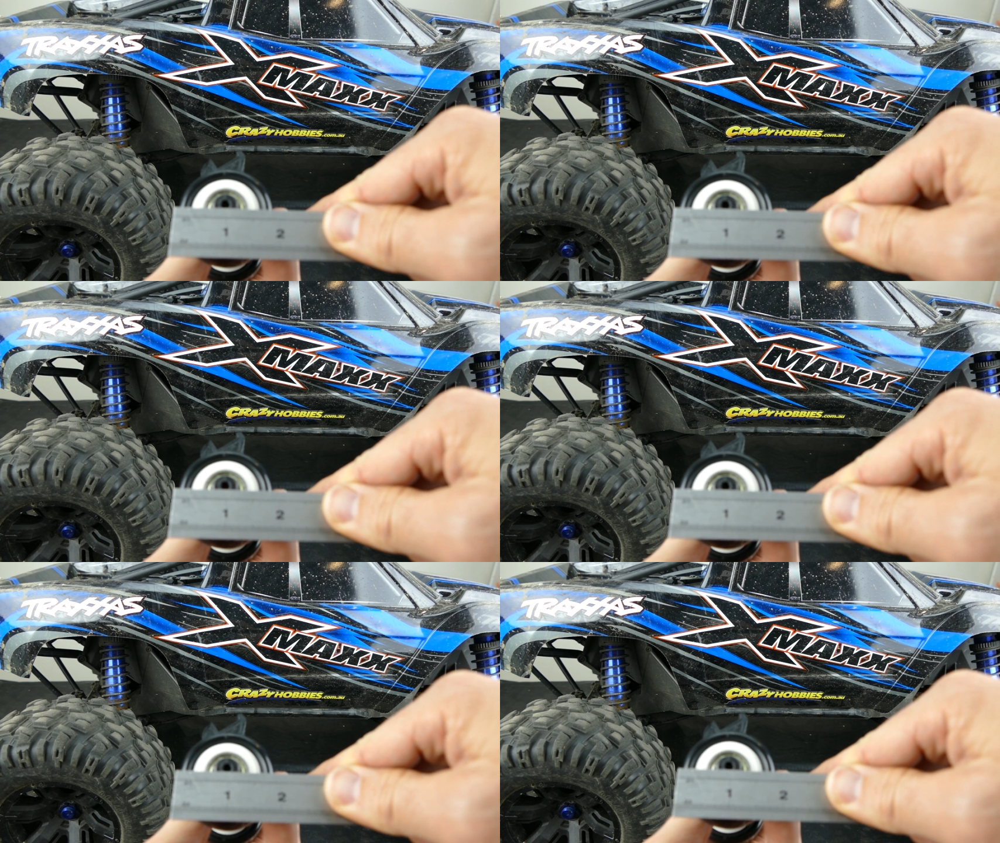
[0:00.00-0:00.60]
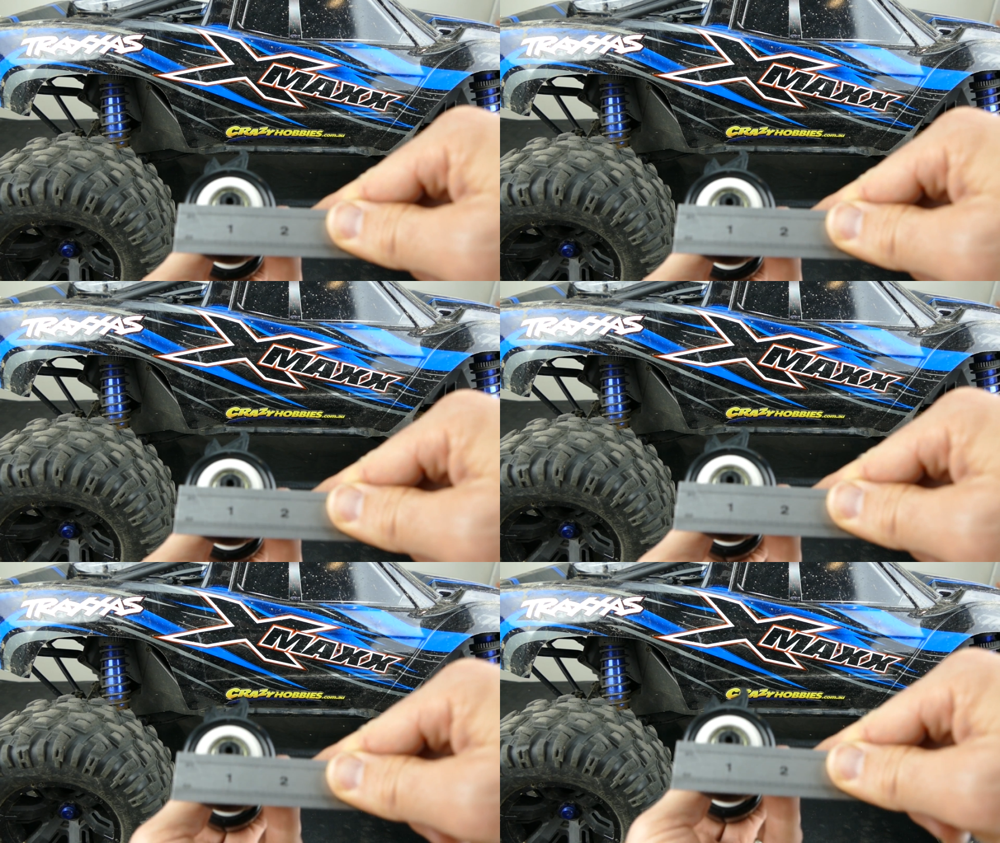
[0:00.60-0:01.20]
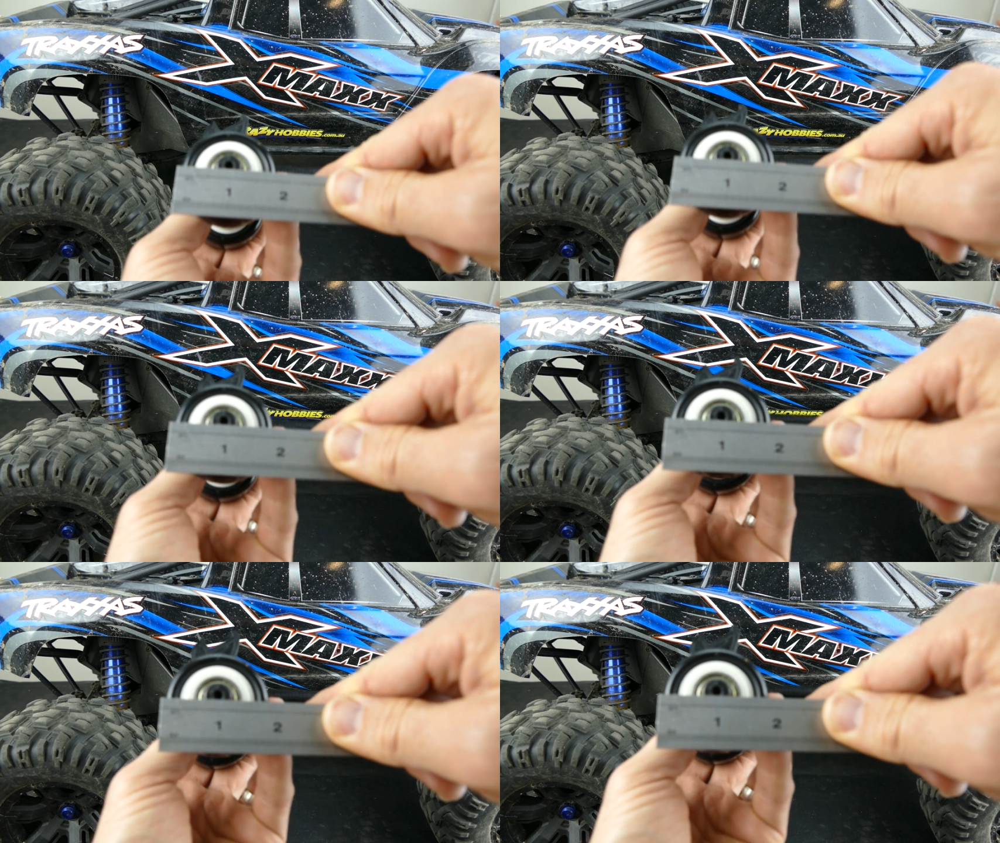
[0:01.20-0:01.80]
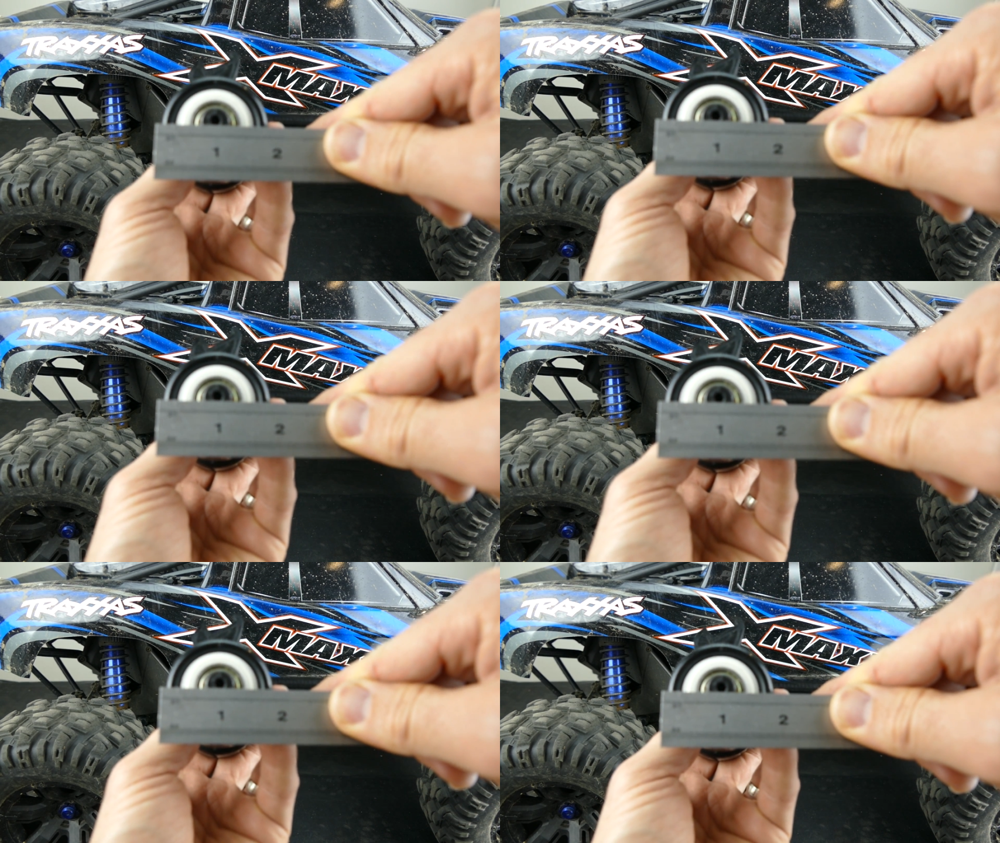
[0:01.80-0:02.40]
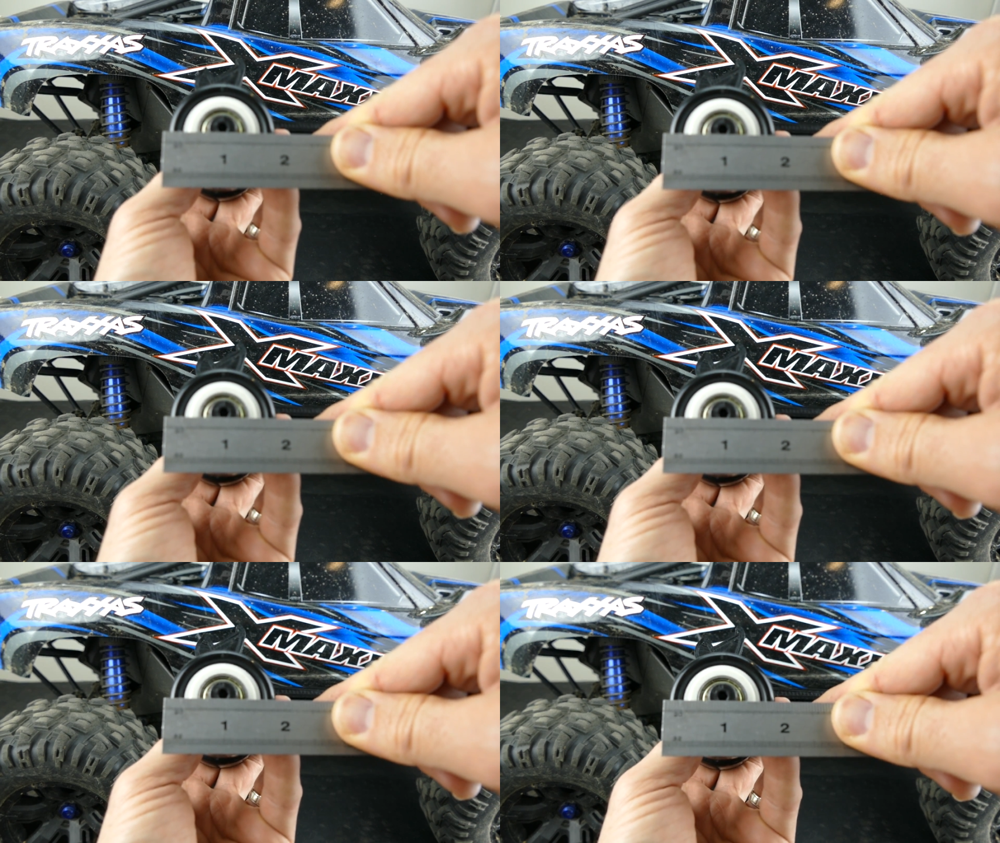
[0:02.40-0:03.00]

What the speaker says: Nobody's mouth can be seen.